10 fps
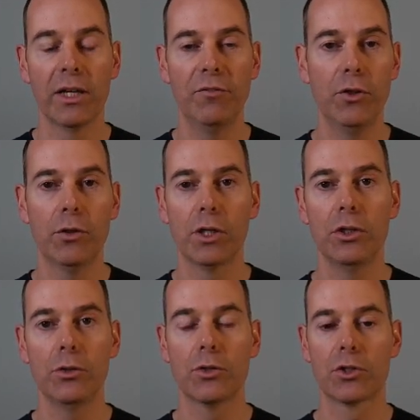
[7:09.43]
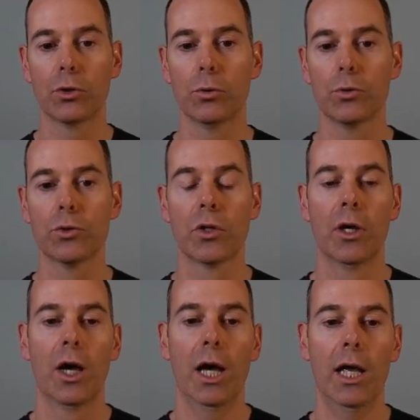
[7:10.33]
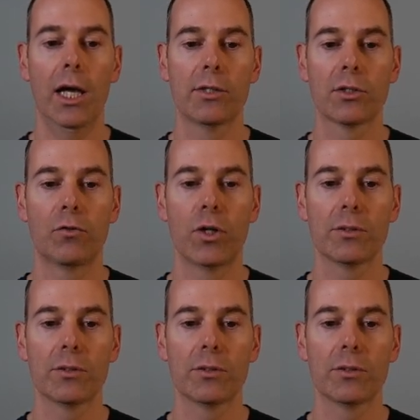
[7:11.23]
If you can use tools and softwares